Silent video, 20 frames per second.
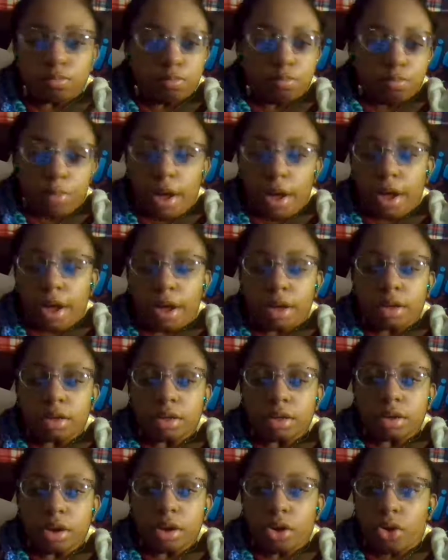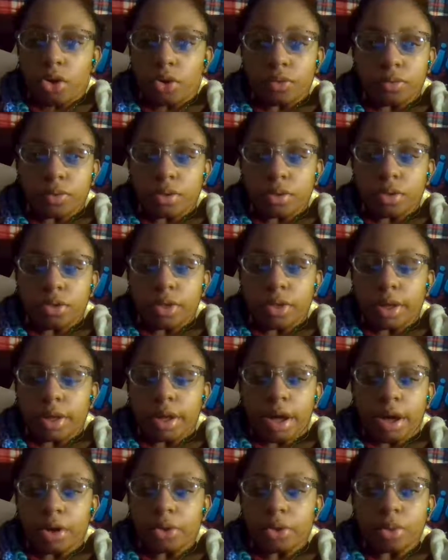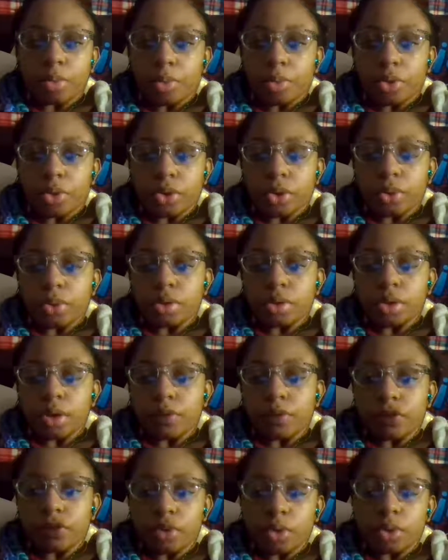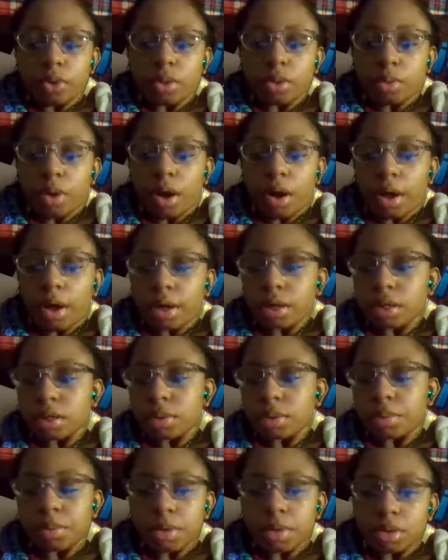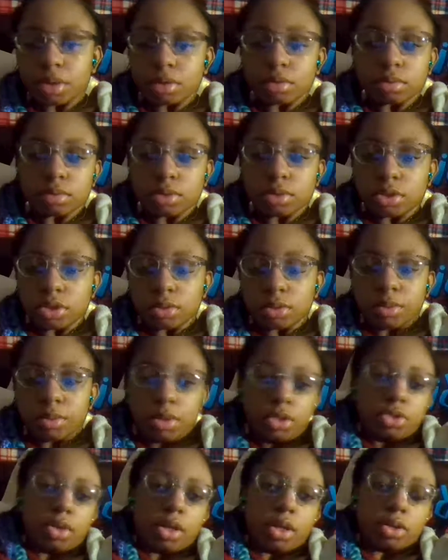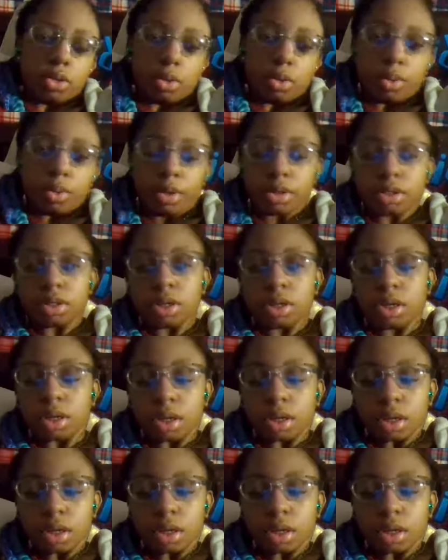mad off like out of the blue and you have no idea why. I mean, just because you asked a question.